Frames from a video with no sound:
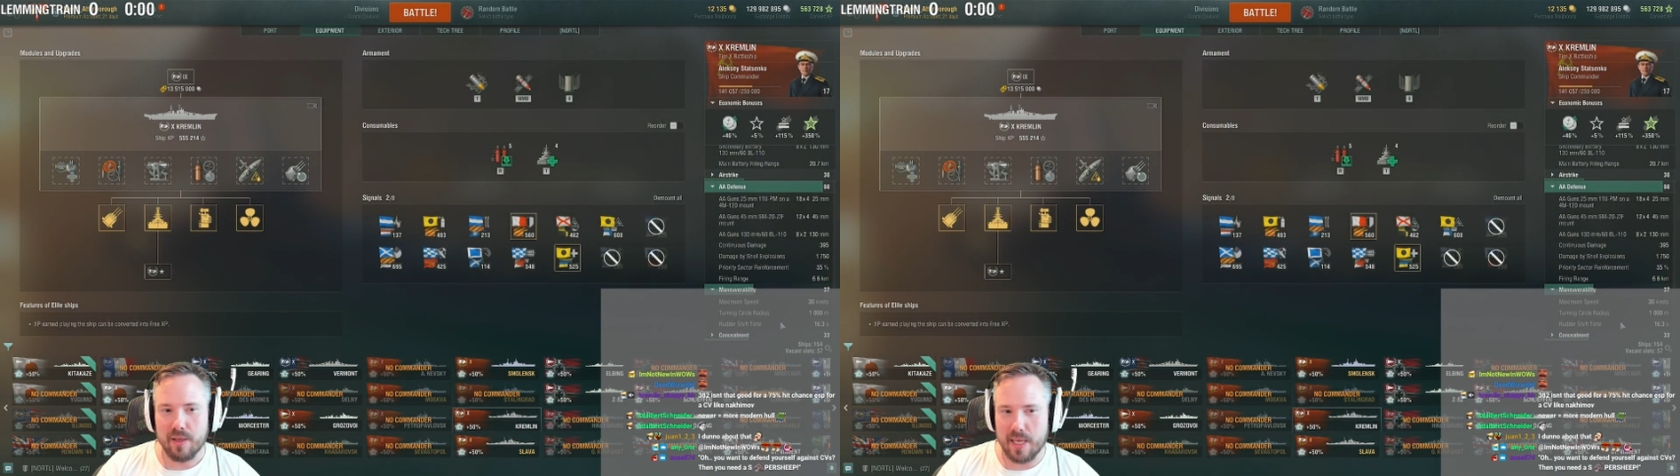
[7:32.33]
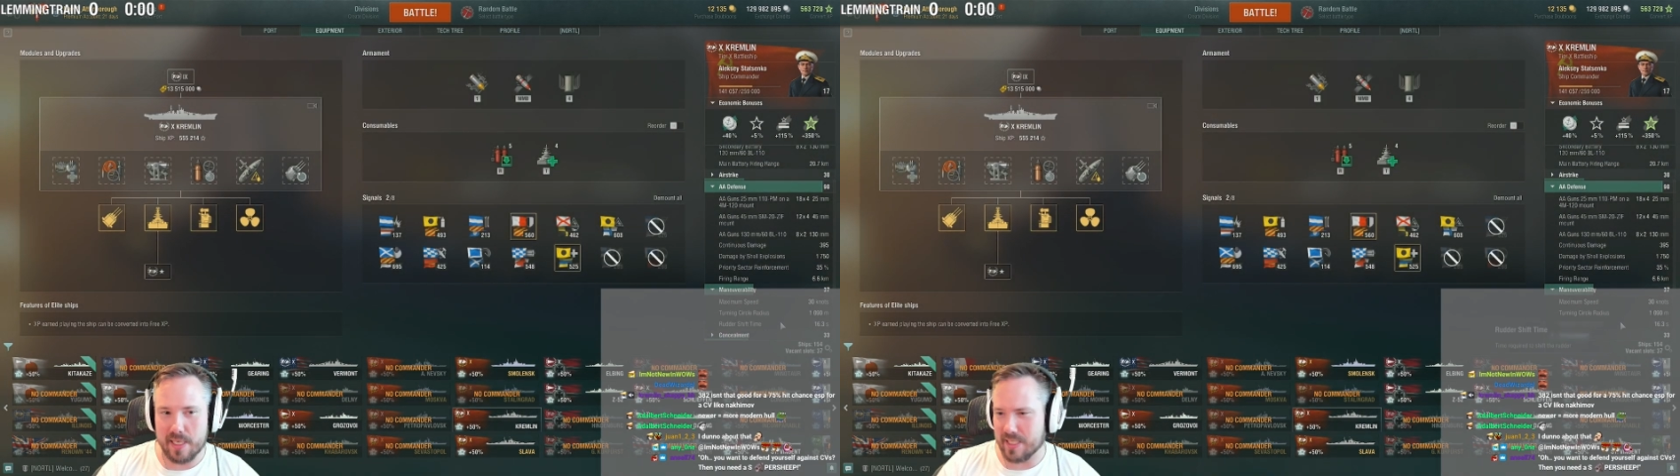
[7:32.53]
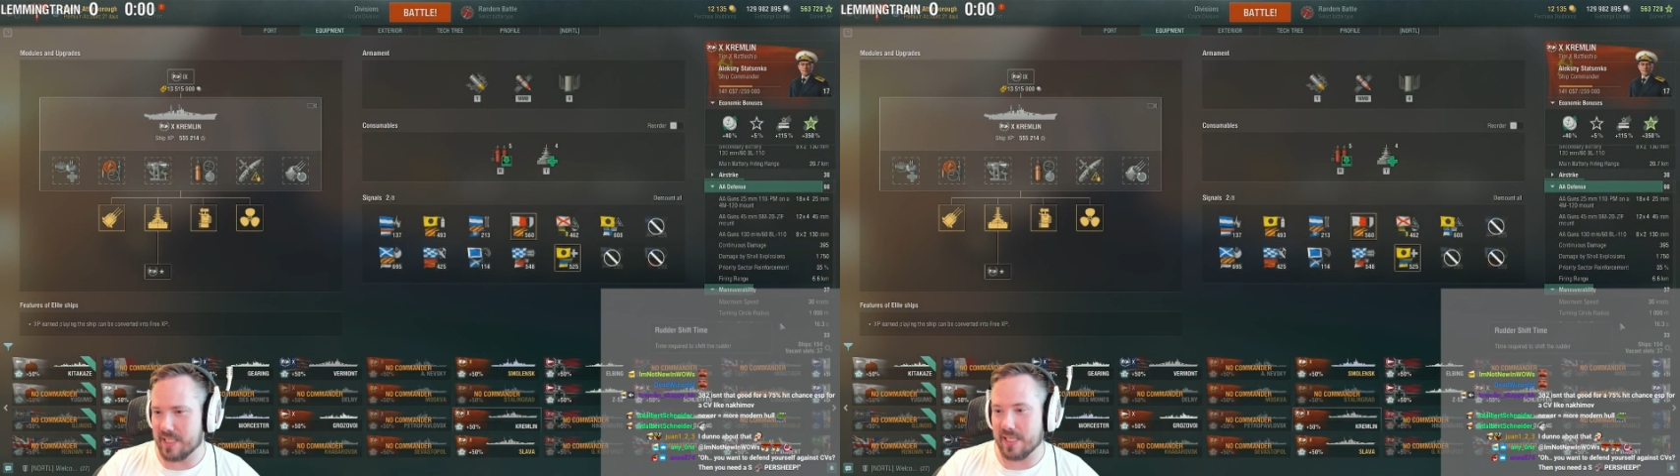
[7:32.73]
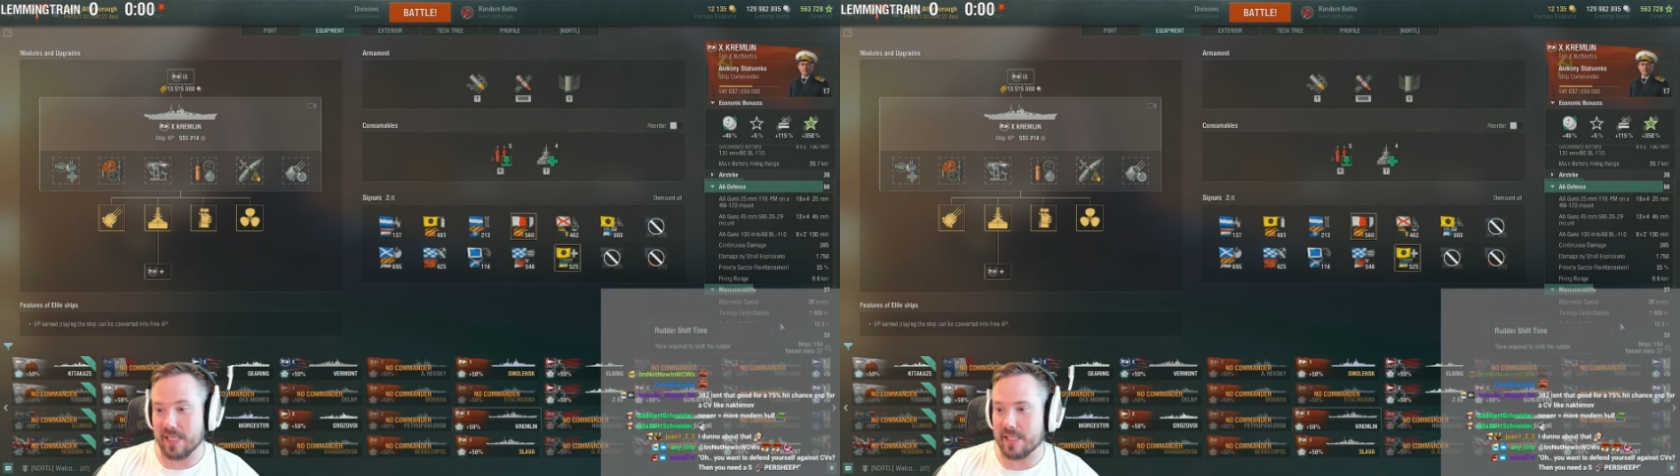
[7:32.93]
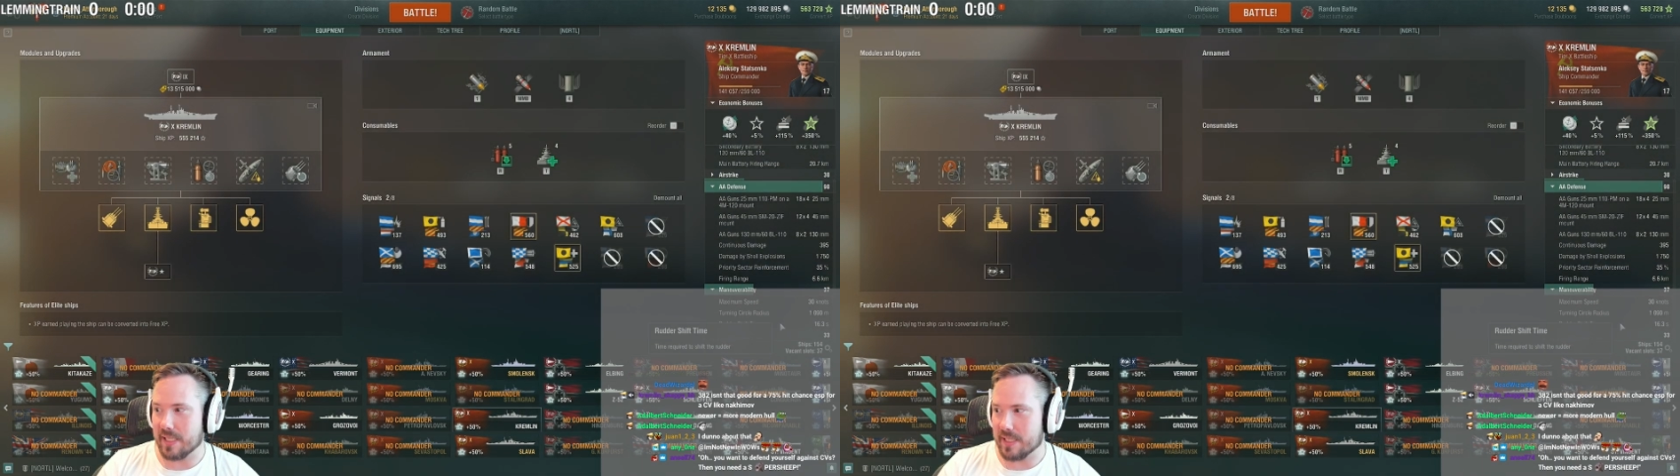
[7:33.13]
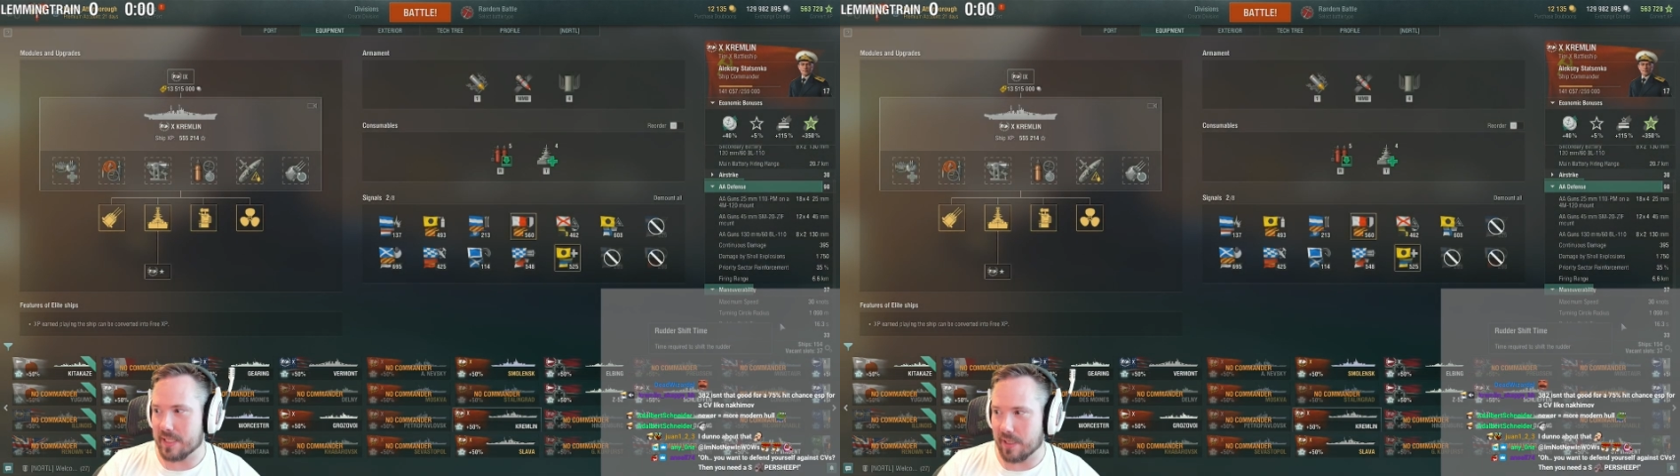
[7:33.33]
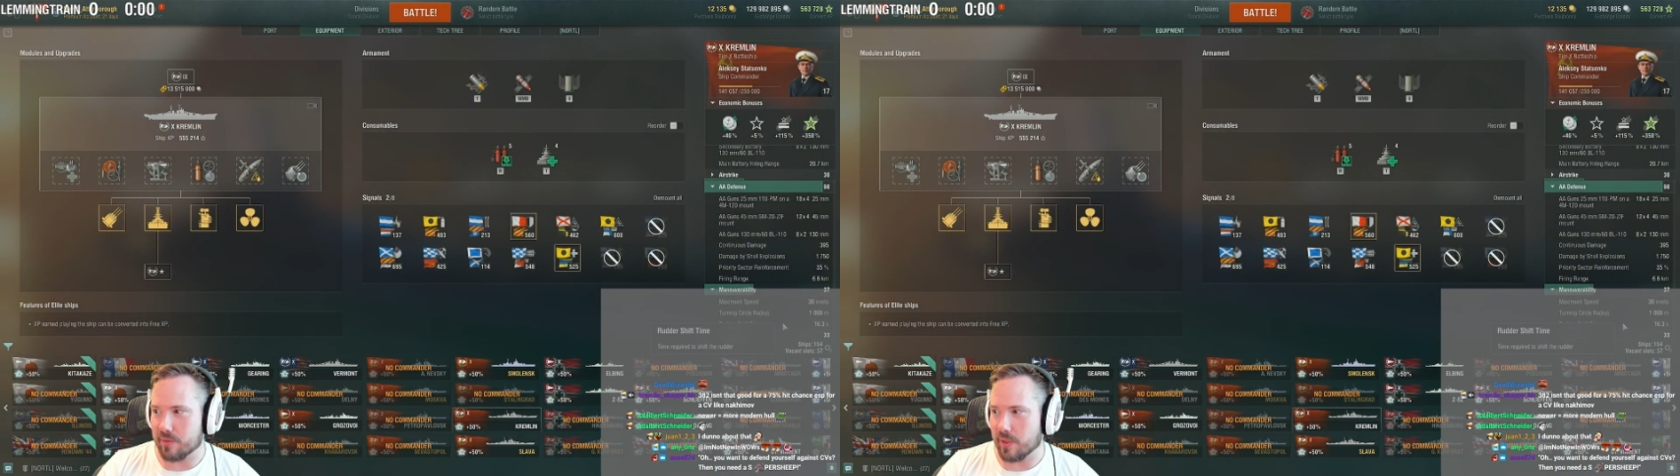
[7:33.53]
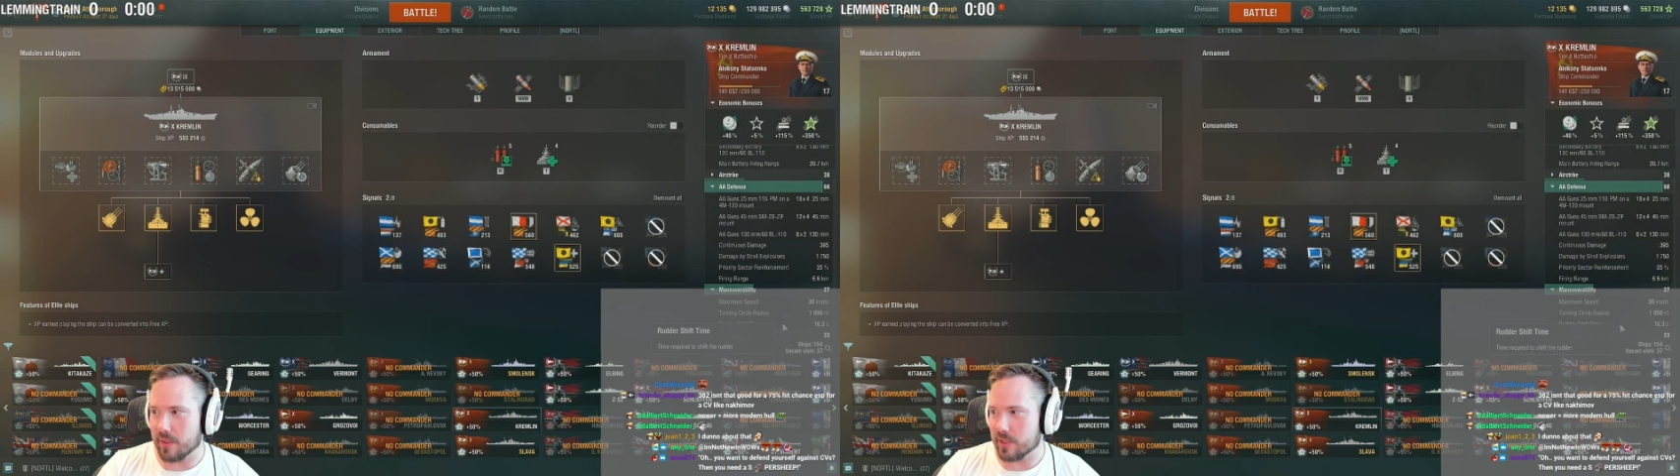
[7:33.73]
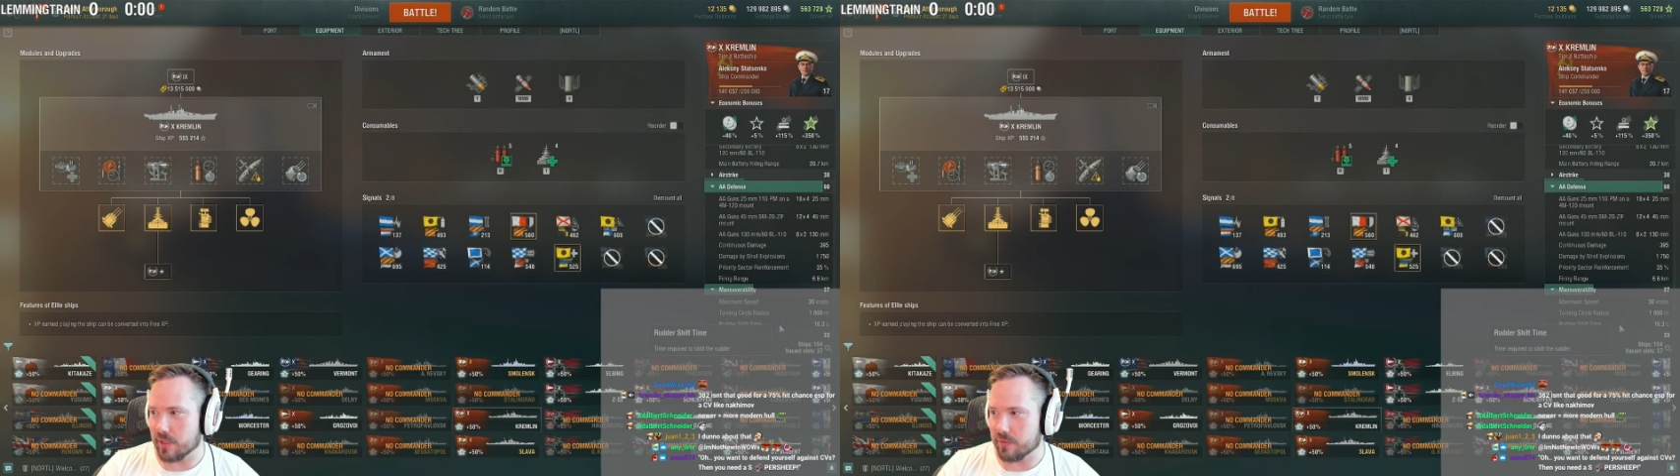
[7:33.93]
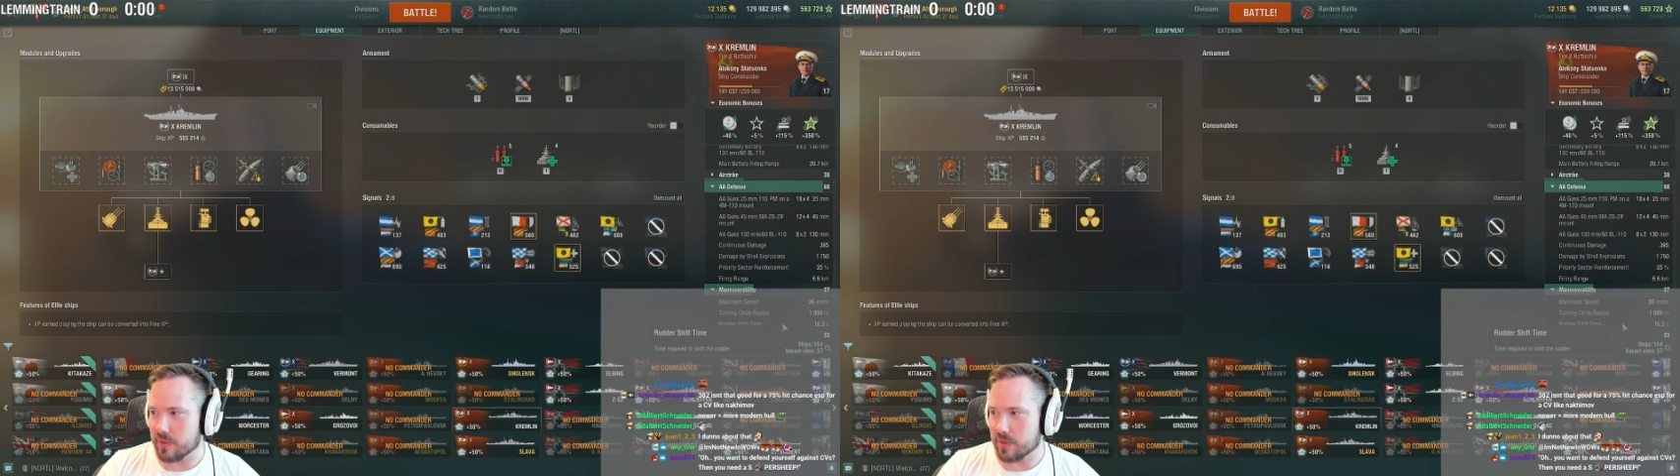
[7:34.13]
has a 16-second rudder shift.